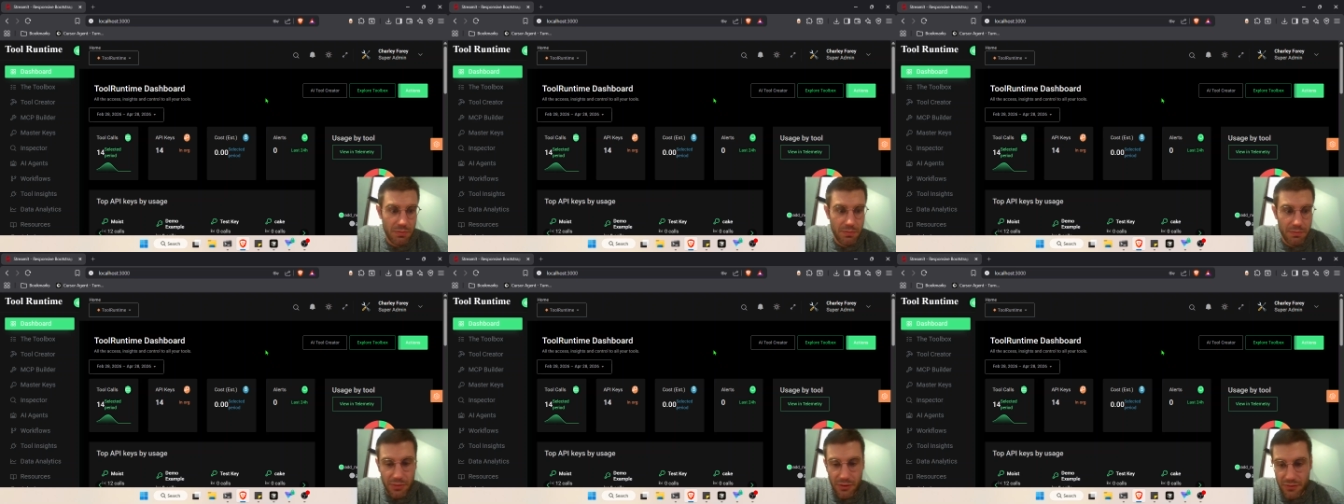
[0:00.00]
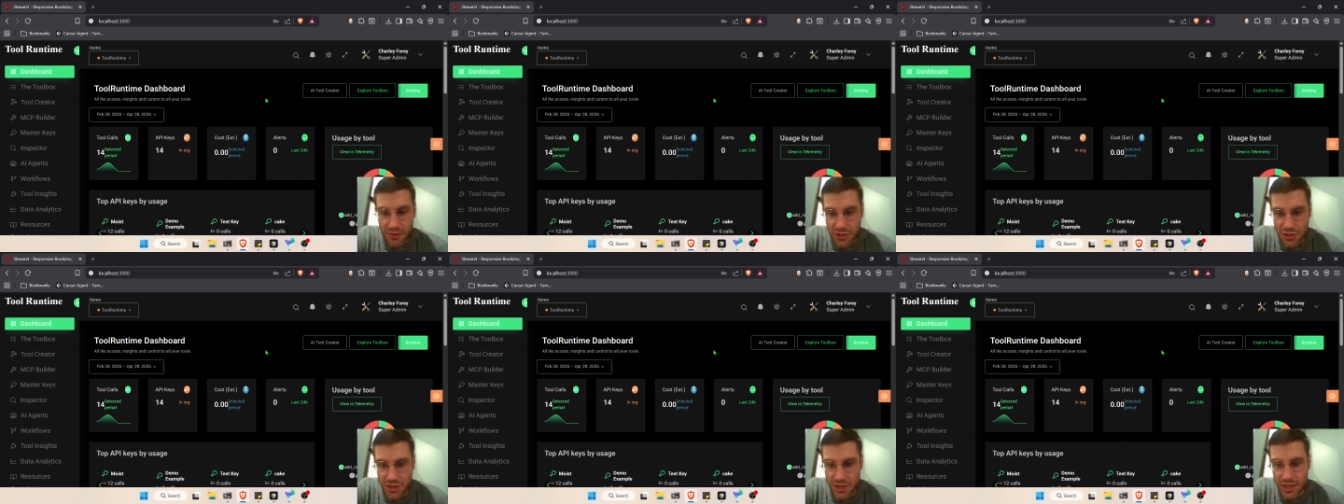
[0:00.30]

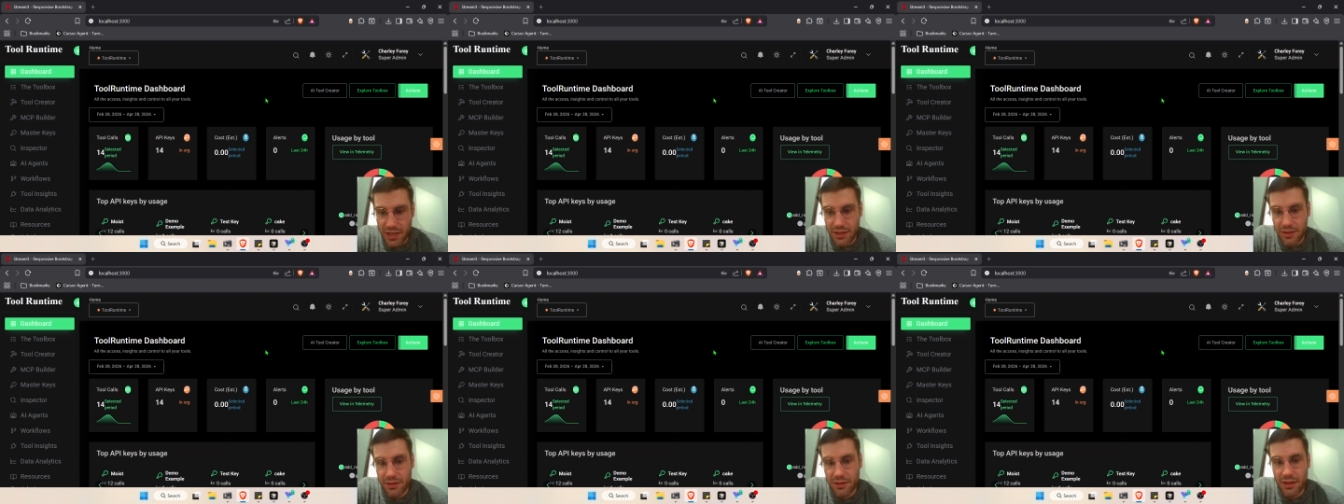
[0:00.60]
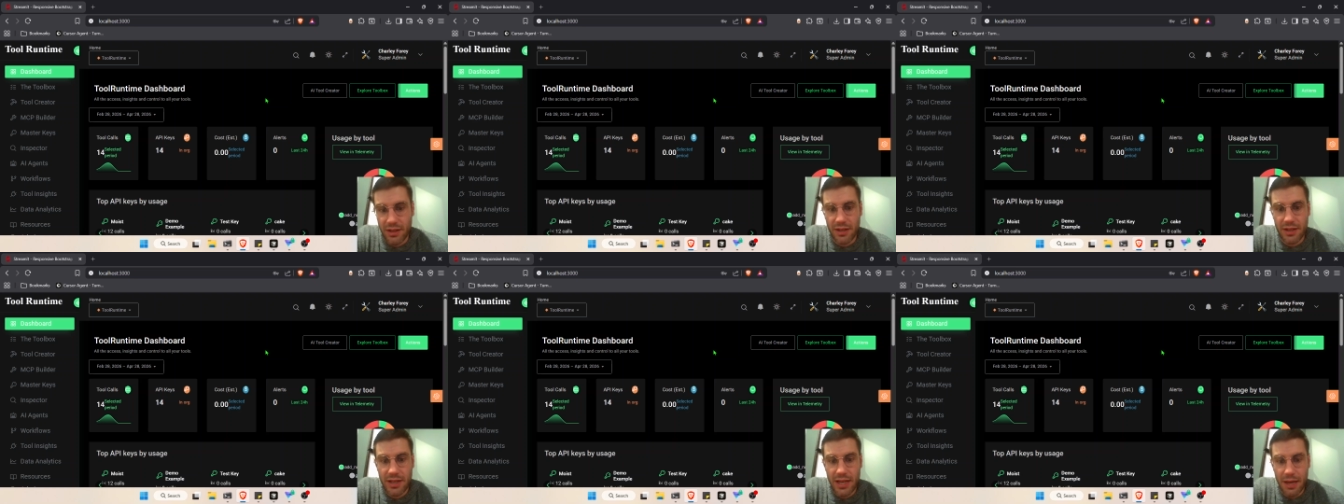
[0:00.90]
provisioning
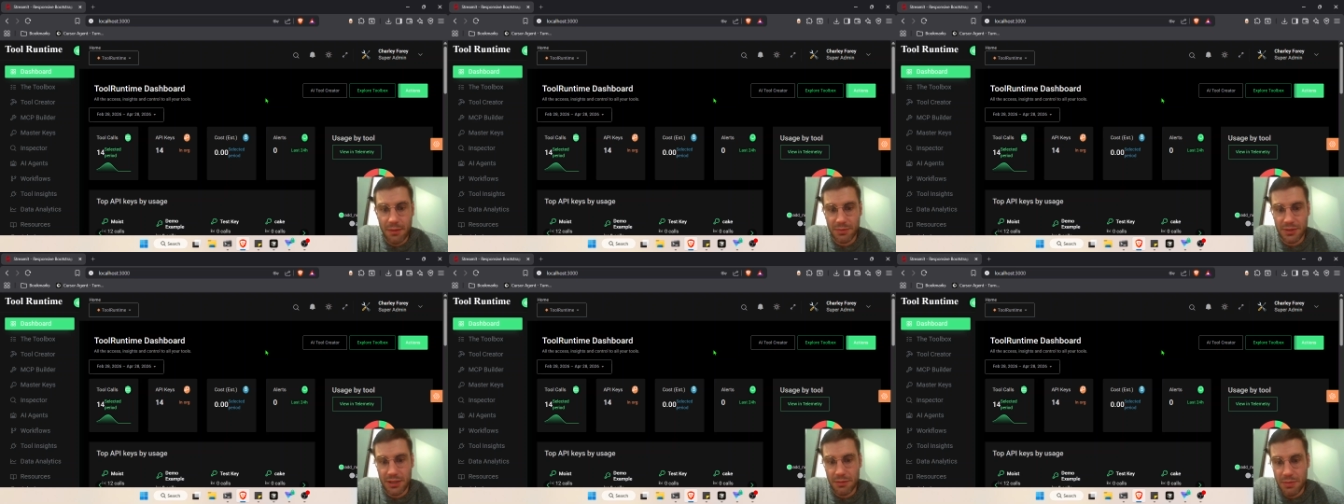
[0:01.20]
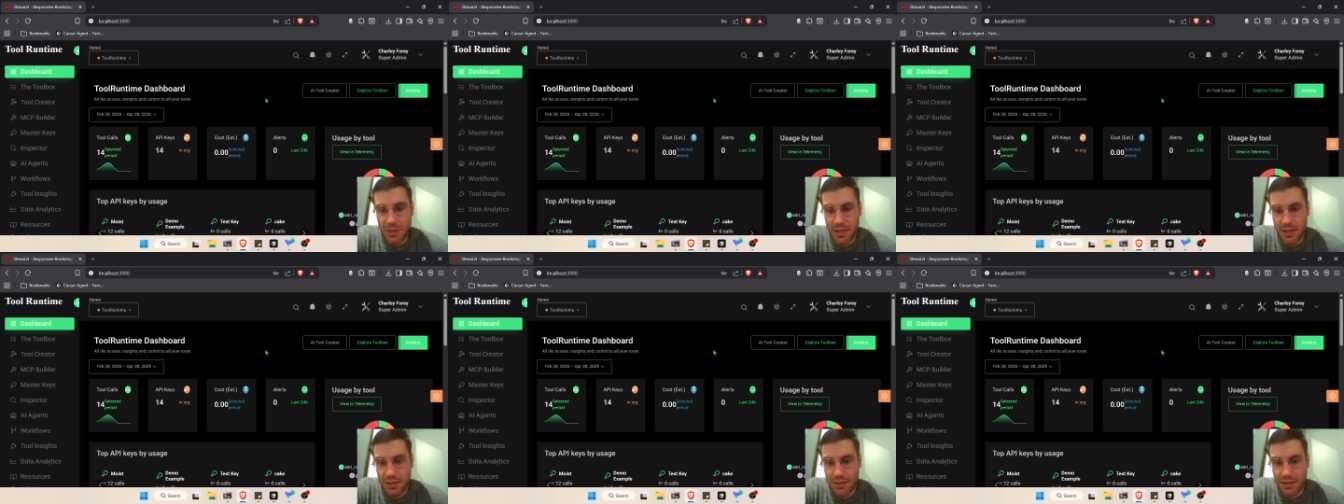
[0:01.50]
the
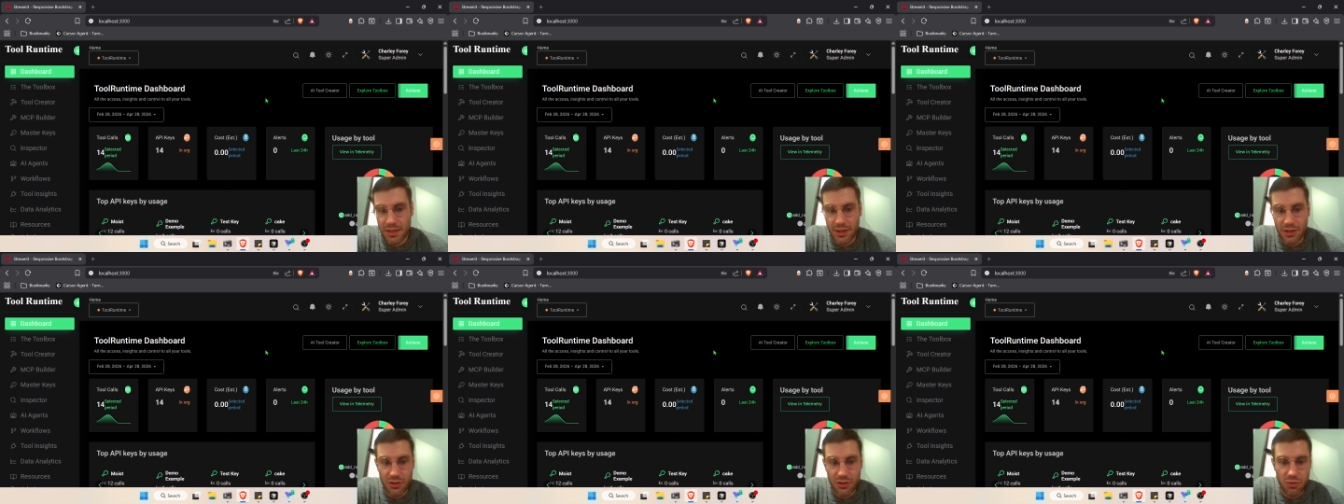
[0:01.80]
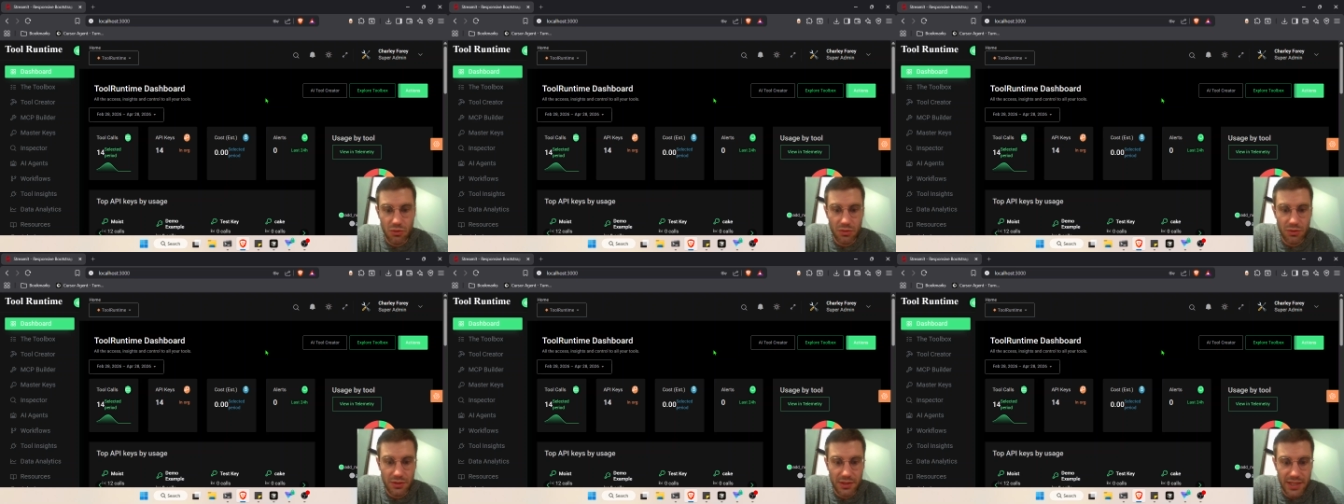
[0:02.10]
MCPs and the
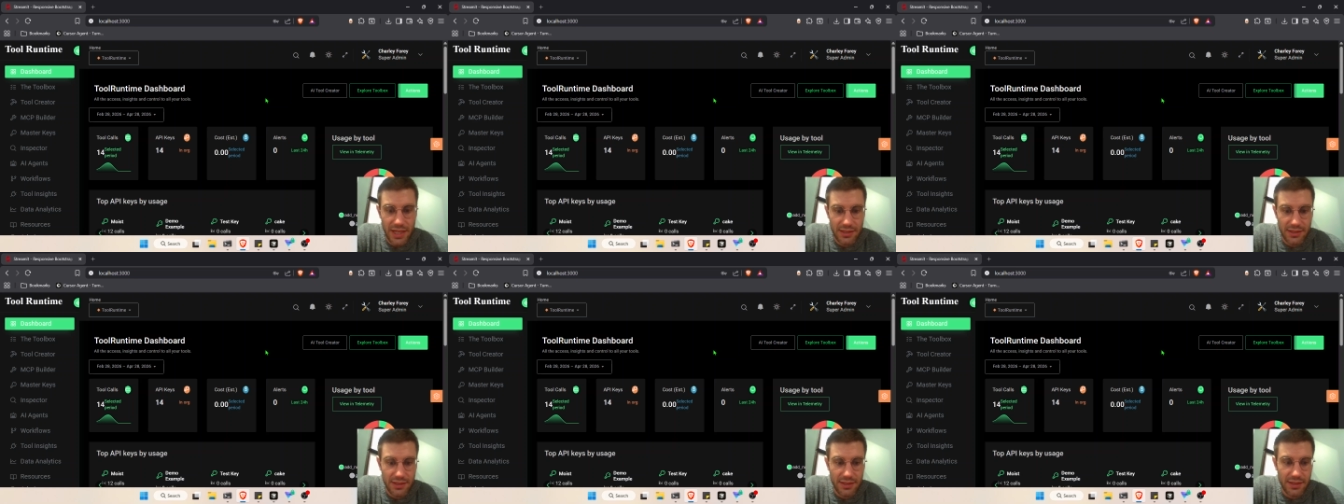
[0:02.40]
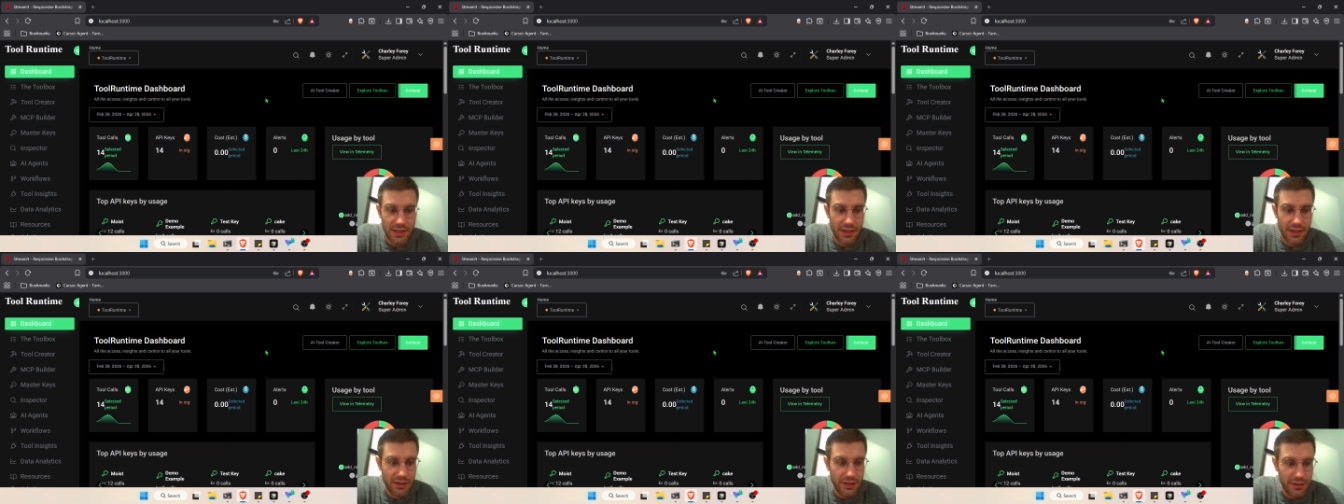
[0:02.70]
tools
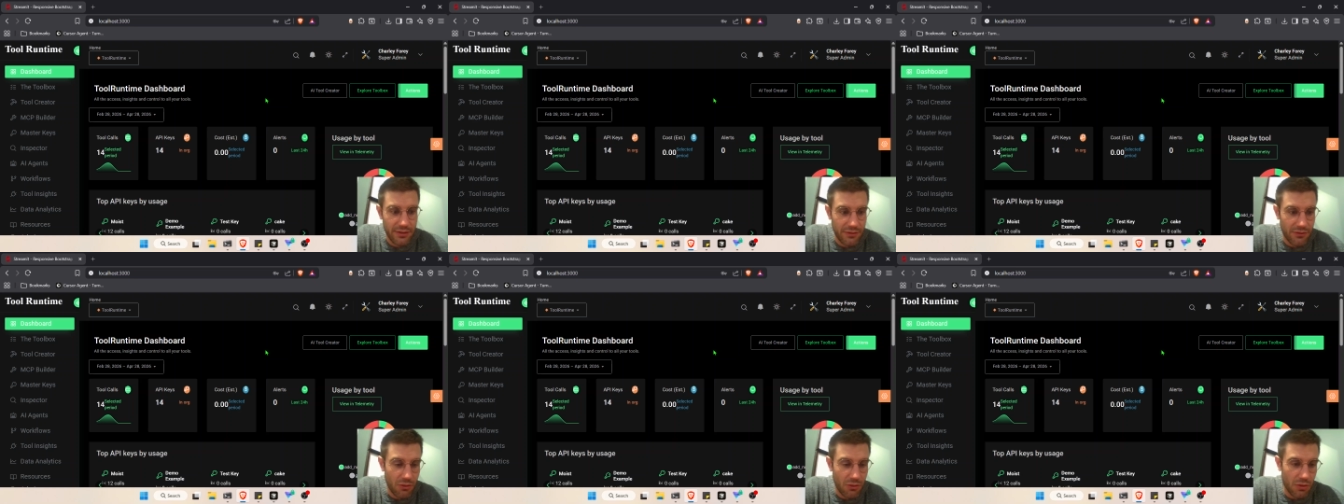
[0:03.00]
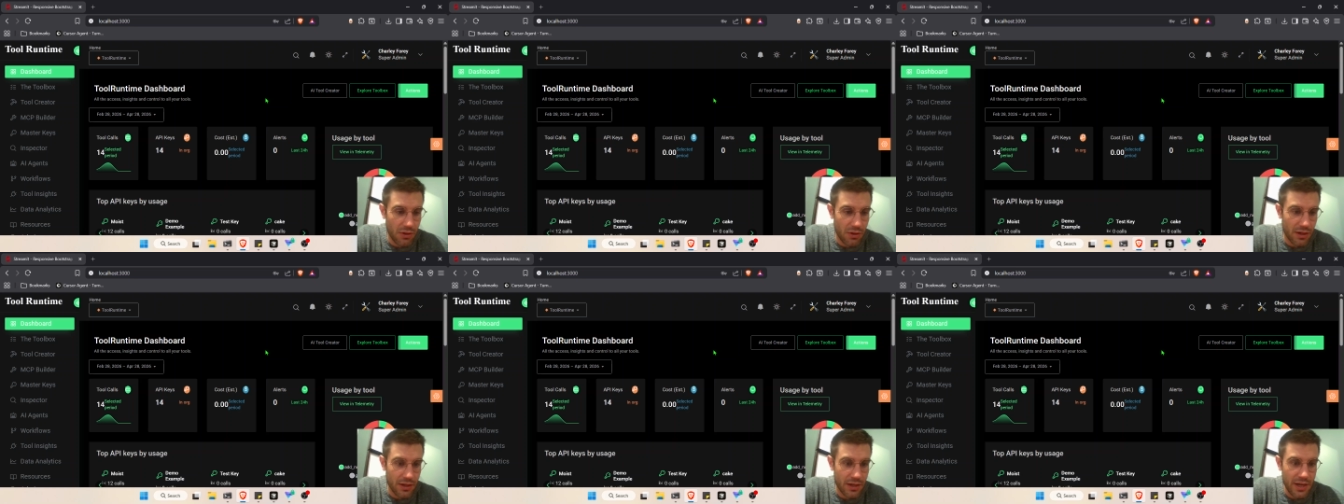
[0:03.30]
necessary
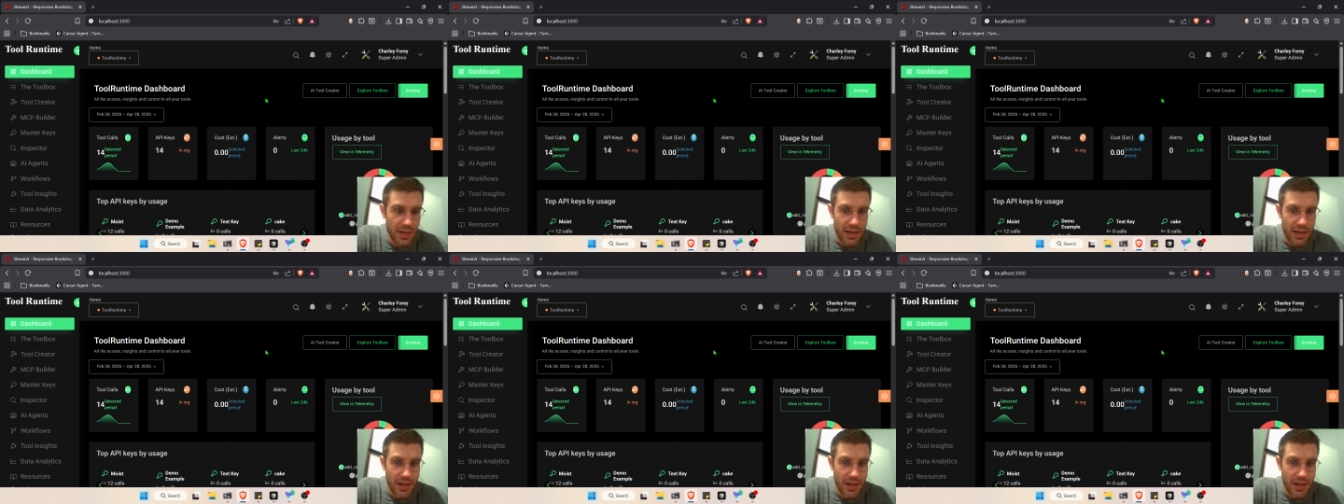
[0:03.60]
for